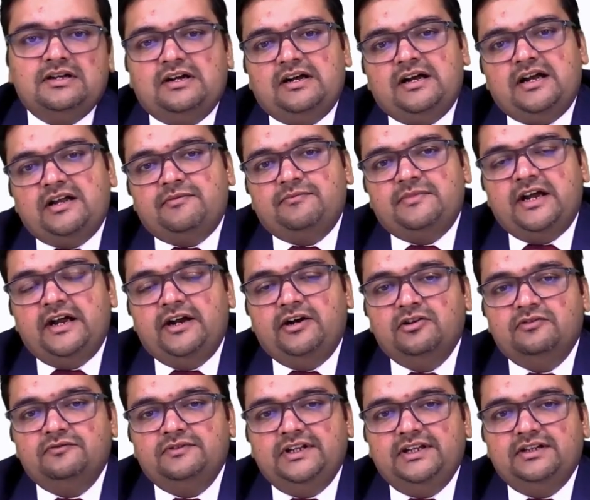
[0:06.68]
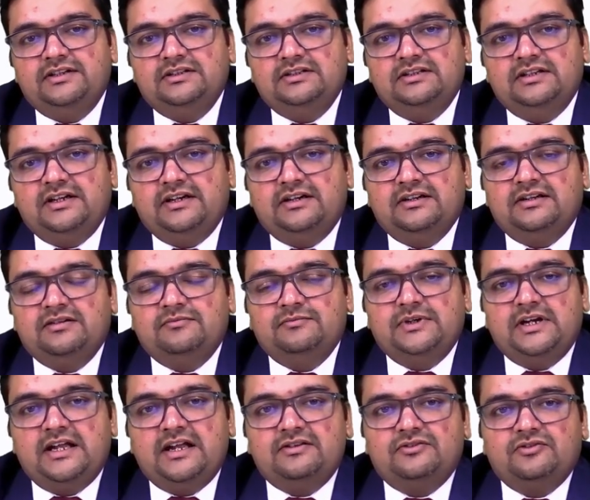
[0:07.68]
I am Head of Legal and
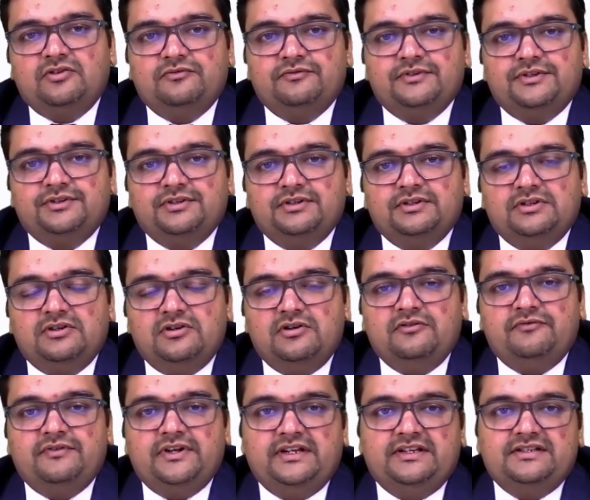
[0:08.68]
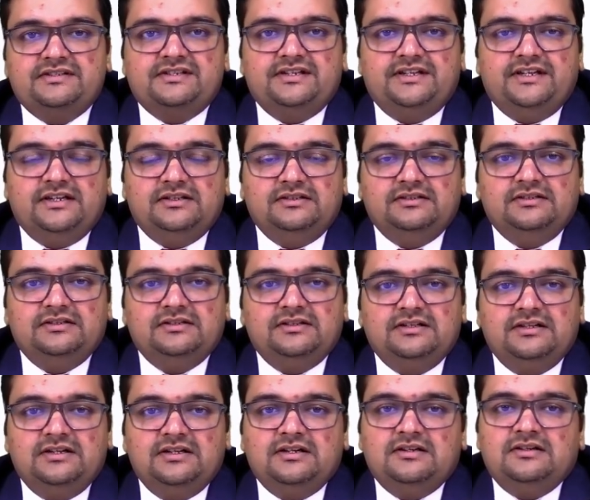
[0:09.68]
Compliance Officer of NSDL.
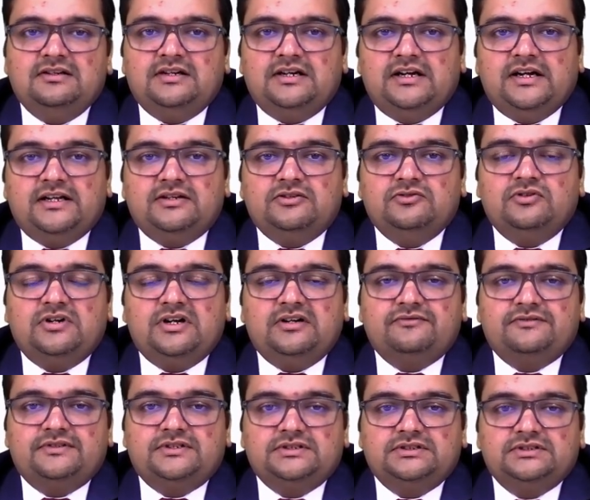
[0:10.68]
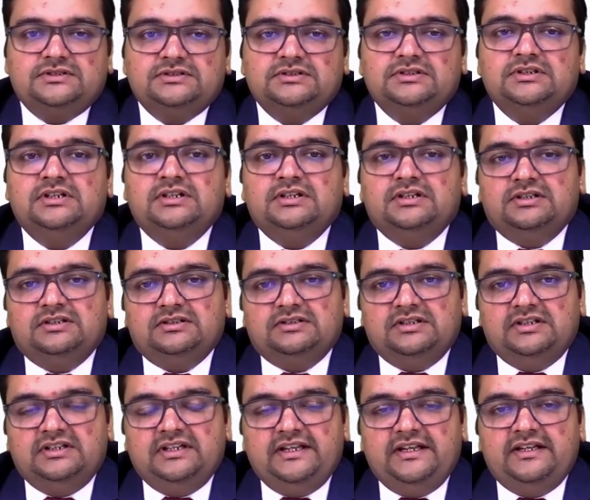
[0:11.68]
I look after
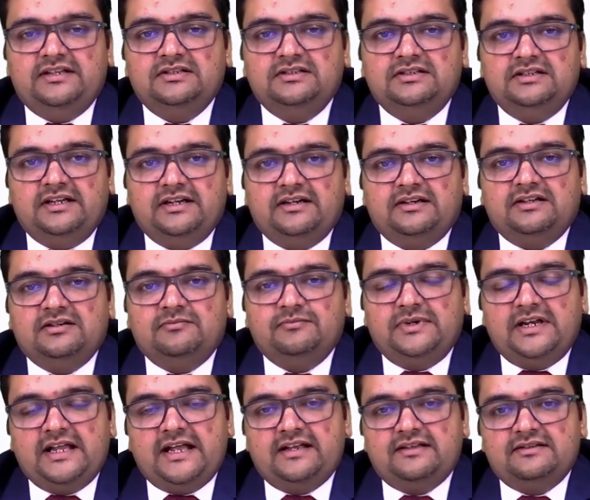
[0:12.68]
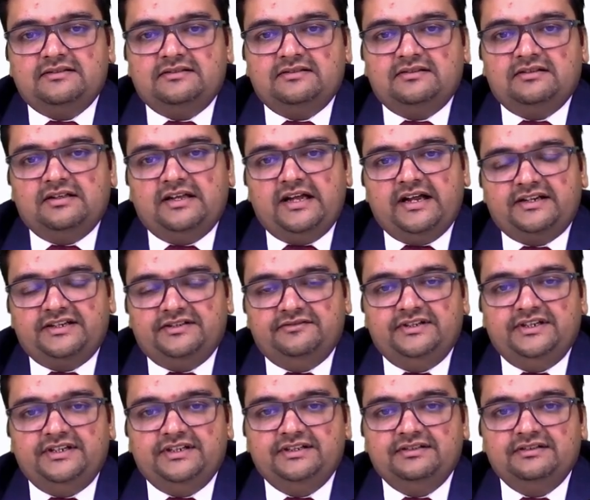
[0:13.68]
the legal and compliance
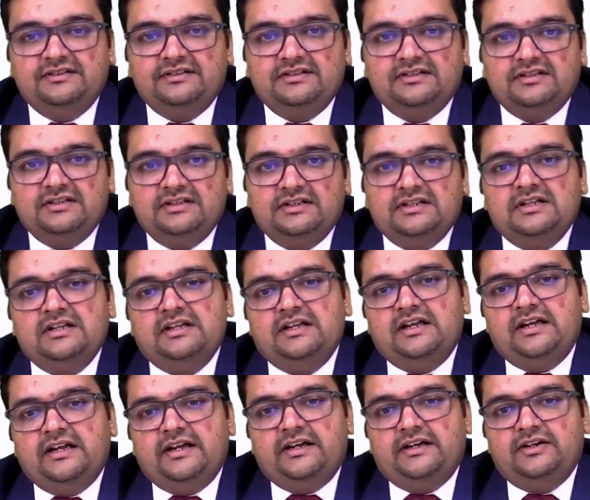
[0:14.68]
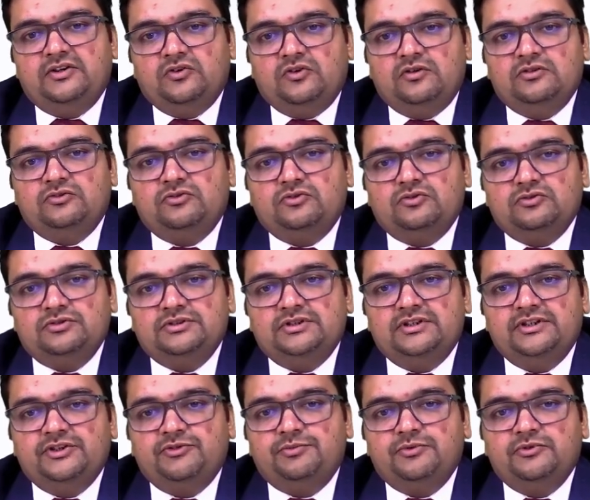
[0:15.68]
activities and also the
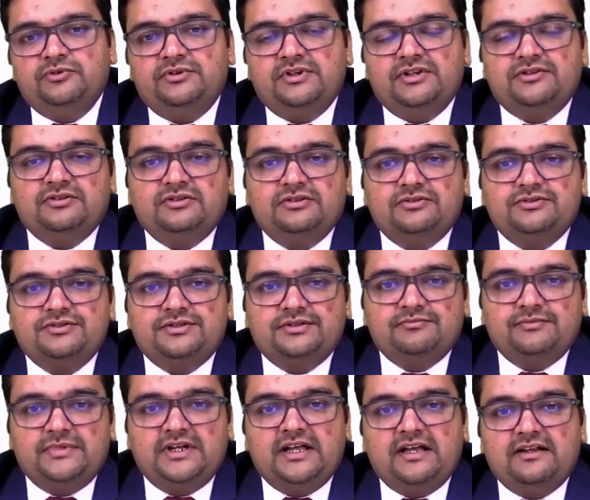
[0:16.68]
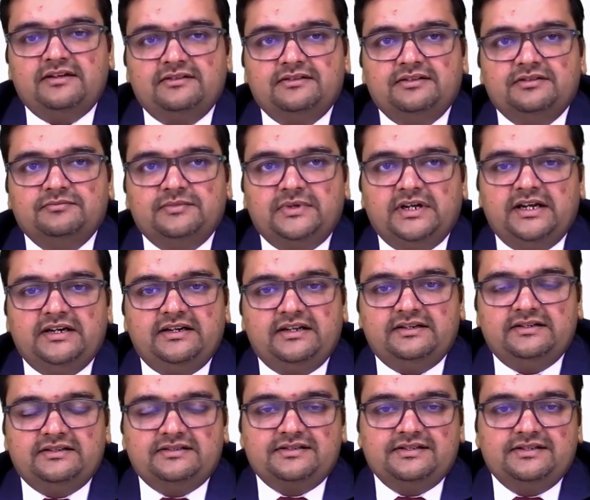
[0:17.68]
dispute resolution mechanism at
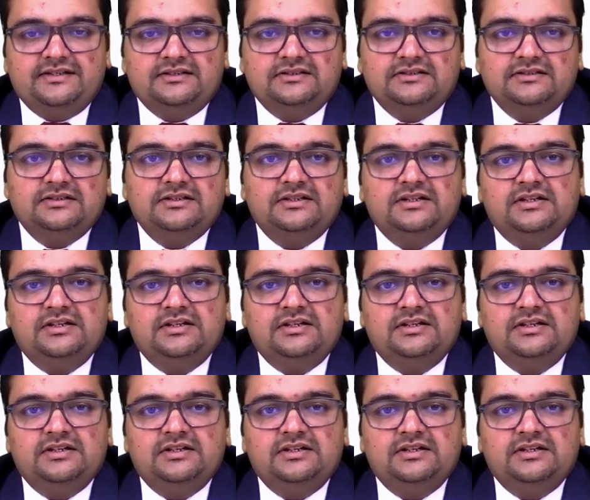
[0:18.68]
NSDL